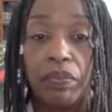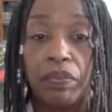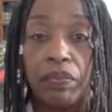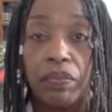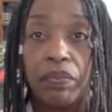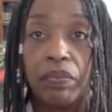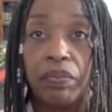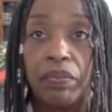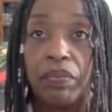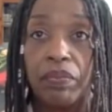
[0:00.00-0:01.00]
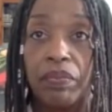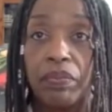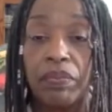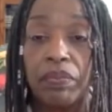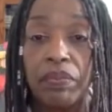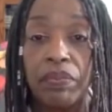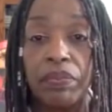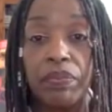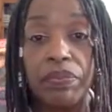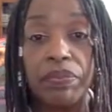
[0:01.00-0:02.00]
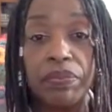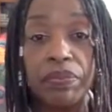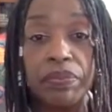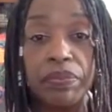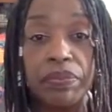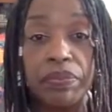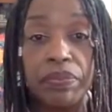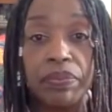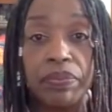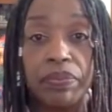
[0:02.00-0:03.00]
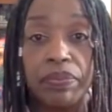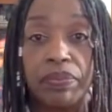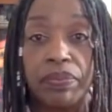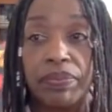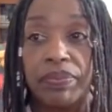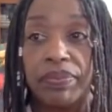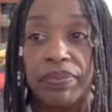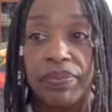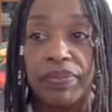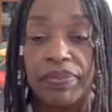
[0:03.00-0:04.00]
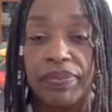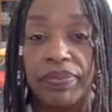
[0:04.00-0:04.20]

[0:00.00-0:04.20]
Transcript: [no speech]